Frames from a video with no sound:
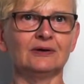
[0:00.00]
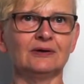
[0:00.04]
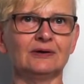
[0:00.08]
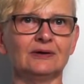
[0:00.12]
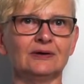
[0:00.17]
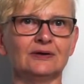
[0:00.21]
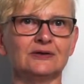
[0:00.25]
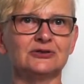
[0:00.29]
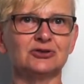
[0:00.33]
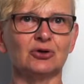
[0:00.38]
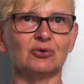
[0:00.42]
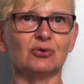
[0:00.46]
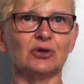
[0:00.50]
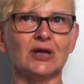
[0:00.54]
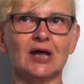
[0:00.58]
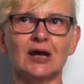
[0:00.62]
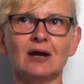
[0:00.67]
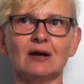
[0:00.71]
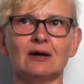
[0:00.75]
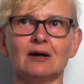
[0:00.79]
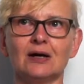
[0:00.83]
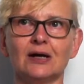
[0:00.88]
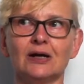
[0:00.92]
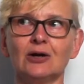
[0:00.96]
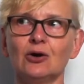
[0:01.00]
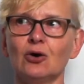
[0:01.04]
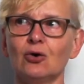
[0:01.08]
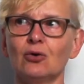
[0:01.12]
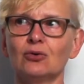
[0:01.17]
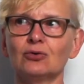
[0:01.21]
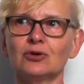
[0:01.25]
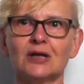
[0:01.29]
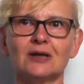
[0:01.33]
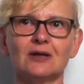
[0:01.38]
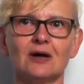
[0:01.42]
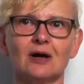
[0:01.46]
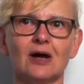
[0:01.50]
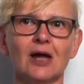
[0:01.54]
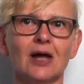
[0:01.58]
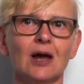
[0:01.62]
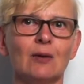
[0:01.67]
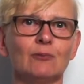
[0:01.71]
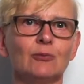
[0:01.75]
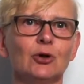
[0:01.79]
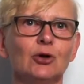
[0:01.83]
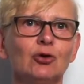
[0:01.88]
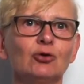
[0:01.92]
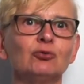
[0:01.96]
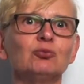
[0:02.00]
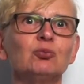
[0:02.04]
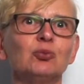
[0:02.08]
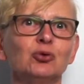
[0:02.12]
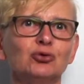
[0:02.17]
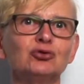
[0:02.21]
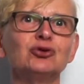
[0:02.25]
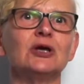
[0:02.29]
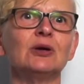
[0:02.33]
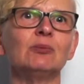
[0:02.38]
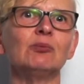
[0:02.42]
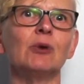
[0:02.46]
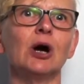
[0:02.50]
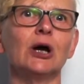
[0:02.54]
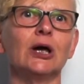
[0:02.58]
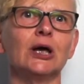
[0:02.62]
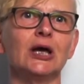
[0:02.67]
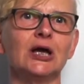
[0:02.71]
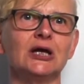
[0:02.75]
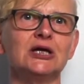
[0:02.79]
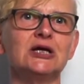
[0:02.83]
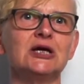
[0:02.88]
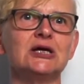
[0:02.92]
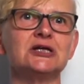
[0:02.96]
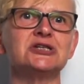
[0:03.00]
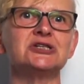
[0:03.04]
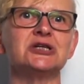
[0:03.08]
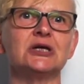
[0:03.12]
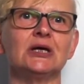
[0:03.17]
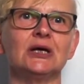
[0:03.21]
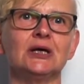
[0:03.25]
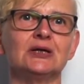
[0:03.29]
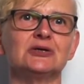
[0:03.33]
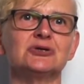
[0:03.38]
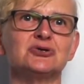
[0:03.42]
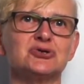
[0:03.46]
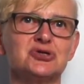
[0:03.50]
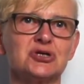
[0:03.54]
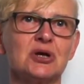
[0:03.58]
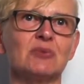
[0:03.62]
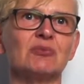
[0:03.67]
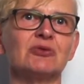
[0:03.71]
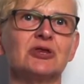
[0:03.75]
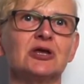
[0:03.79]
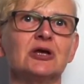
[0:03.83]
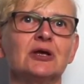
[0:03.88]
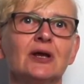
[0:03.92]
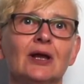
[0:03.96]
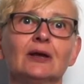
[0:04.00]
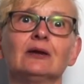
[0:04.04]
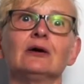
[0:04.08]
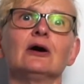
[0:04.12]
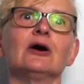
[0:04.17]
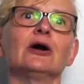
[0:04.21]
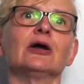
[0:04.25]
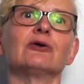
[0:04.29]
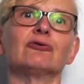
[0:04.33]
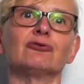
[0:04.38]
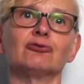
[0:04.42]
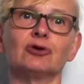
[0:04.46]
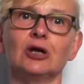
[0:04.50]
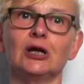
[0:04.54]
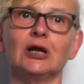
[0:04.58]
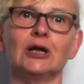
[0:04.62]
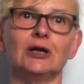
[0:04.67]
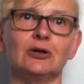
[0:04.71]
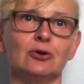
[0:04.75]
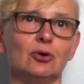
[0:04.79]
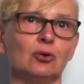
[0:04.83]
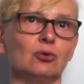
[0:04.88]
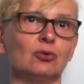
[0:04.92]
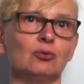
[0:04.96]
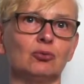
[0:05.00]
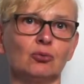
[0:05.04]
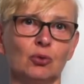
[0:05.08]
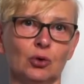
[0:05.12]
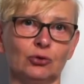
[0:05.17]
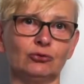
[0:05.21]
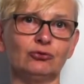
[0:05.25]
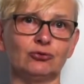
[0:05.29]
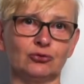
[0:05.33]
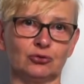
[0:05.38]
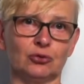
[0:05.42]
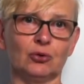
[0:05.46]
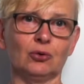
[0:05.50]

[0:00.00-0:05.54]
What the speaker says: So then I know that I am not putting my energy into something that I really don't want to.